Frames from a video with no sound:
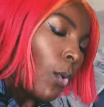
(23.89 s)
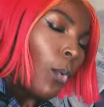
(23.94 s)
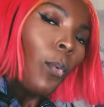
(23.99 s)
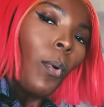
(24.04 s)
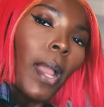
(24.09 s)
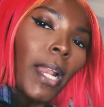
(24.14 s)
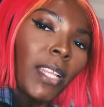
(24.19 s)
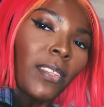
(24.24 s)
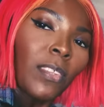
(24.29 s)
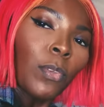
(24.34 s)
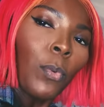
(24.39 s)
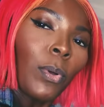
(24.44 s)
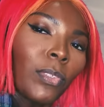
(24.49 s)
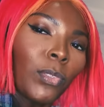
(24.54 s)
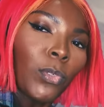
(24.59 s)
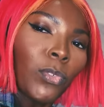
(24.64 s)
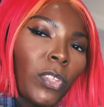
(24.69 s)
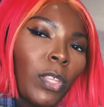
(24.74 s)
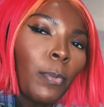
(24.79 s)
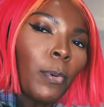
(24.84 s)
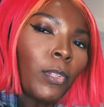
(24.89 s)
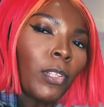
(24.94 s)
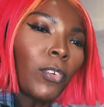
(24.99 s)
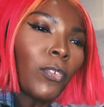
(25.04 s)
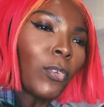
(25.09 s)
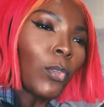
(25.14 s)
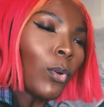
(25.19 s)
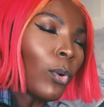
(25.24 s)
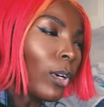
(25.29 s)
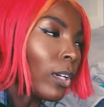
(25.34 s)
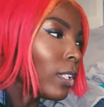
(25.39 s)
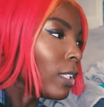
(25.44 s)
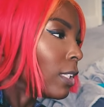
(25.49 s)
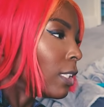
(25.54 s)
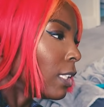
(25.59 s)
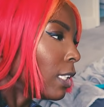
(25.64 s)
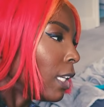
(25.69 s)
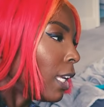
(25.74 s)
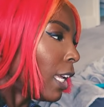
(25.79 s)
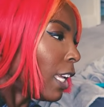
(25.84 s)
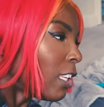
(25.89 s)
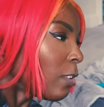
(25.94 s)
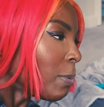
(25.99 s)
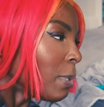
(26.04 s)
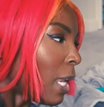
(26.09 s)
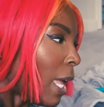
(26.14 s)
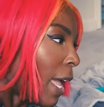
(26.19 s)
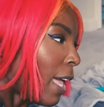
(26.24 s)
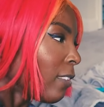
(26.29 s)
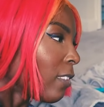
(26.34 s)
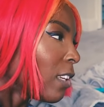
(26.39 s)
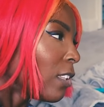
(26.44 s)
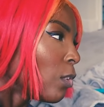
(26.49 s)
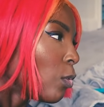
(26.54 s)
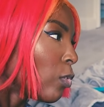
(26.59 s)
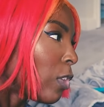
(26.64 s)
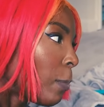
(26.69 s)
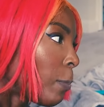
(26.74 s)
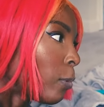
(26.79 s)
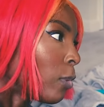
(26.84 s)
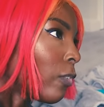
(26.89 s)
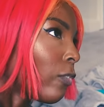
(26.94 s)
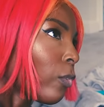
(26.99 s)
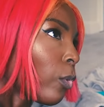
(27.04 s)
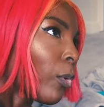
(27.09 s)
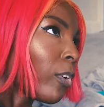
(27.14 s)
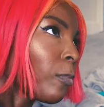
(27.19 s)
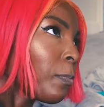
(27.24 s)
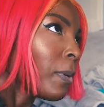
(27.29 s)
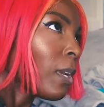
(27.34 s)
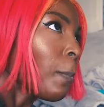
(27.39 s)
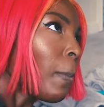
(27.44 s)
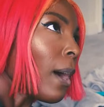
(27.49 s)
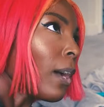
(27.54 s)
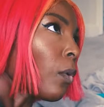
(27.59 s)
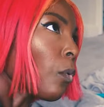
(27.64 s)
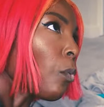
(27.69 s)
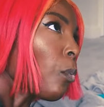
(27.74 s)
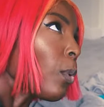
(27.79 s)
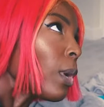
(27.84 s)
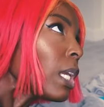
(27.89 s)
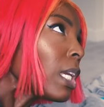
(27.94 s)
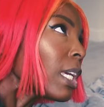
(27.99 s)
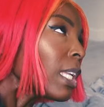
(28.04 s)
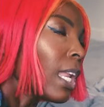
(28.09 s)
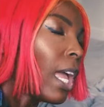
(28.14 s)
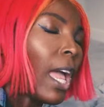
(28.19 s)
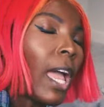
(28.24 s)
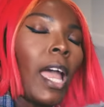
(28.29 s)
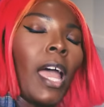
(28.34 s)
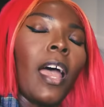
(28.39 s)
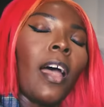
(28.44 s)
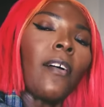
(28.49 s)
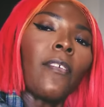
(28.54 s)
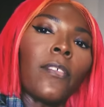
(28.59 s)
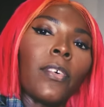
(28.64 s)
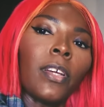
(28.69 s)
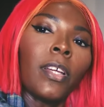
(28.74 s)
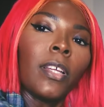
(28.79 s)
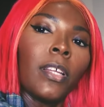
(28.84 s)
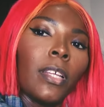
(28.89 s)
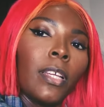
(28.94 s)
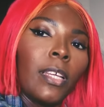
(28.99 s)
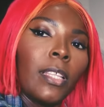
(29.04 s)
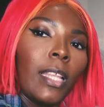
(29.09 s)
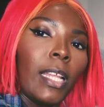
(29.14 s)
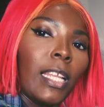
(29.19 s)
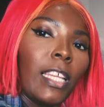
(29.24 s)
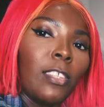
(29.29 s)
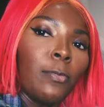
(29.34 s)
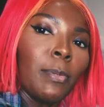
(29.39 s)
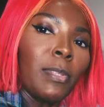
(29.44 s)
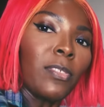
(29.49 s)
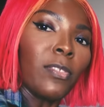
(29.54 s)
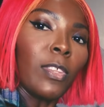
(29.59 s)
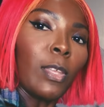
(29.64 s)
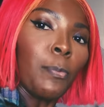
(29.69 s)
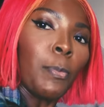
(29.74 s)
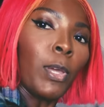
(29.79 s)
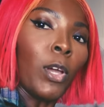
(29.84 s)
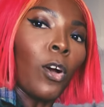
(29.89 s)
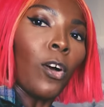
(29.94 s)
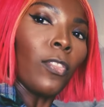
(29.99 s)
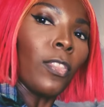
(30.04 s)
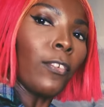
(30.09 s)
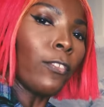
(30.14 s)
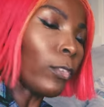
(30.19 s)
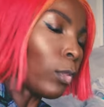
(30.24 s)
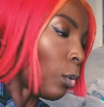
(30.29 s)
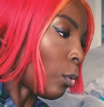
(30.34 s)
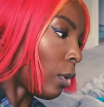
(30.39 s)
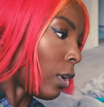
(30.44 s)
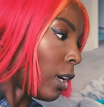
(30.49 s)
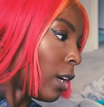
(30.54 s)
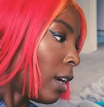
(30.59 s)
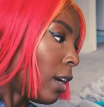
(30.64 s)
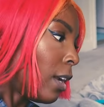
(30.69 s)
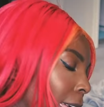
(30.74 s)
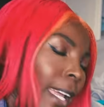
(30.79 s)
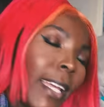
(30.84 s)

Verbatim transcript: Why does he want to sleep on the floor? He's been asking to sleep on the floor. It's been about a week and a half that he's been sleeping on the floor.